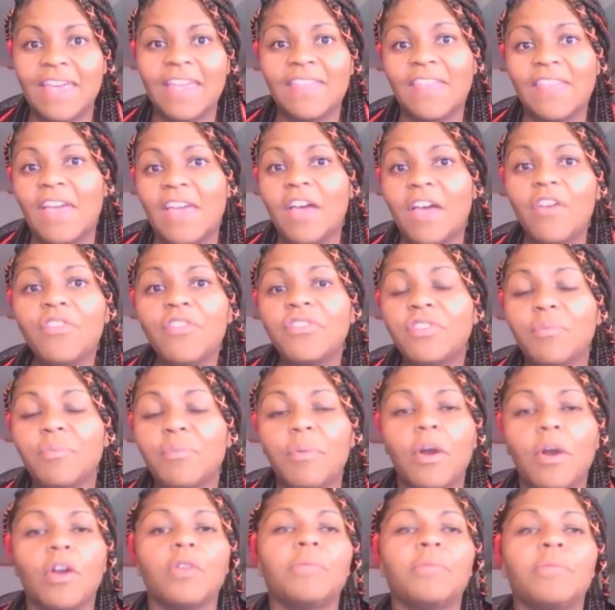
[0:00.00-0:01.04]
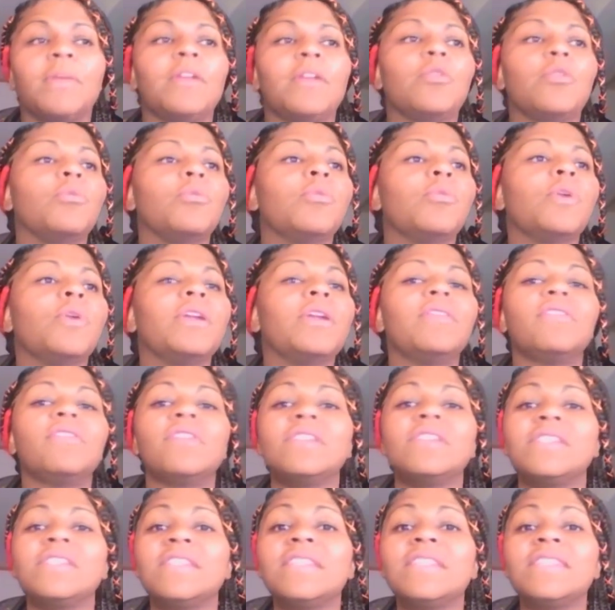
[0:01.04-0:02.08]
in the health department or whatever it
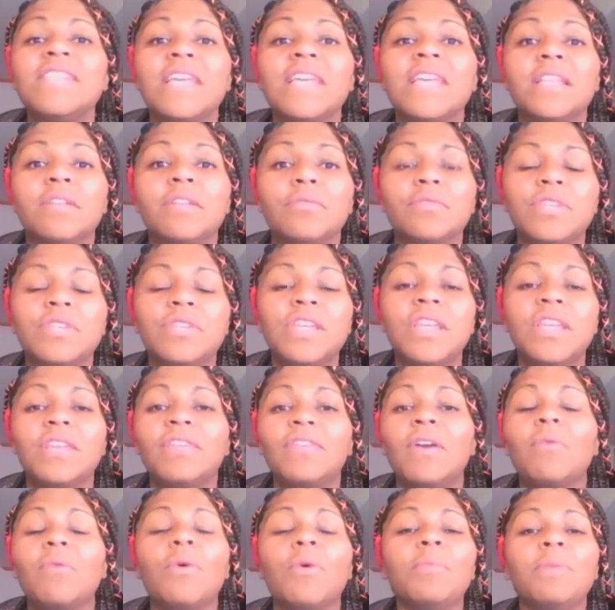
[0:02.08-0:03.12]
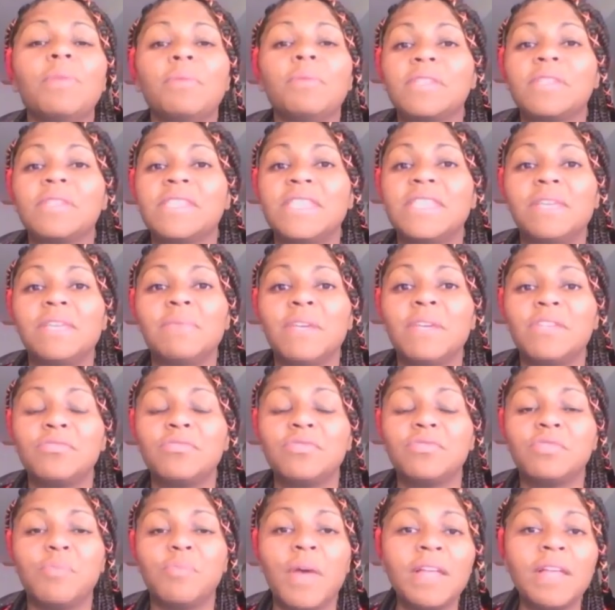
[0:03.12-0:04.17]
is in the daily routine if i want people to see me as
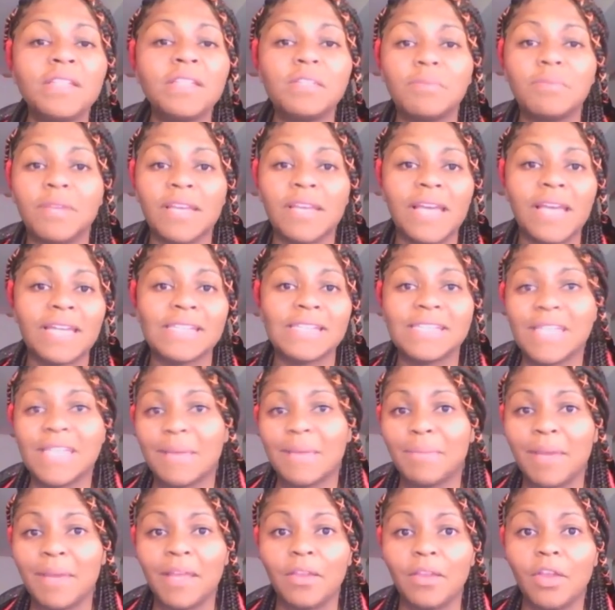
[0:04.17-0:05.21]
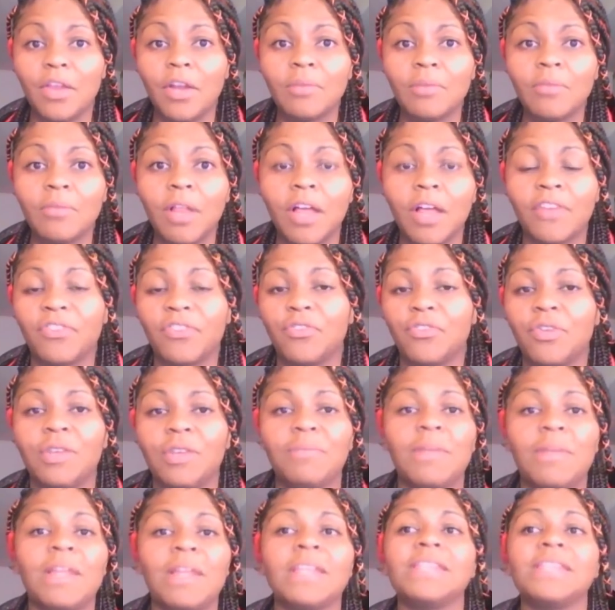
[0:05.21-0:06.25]
responsible i got to set my alarm clock 30
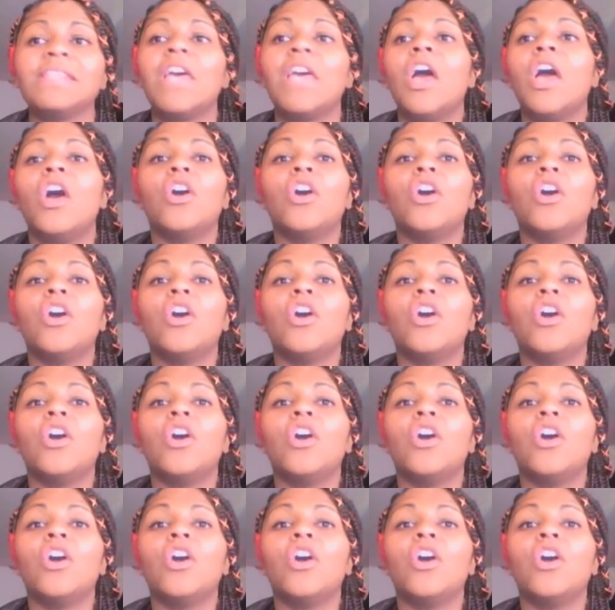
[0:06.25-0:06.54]
minutes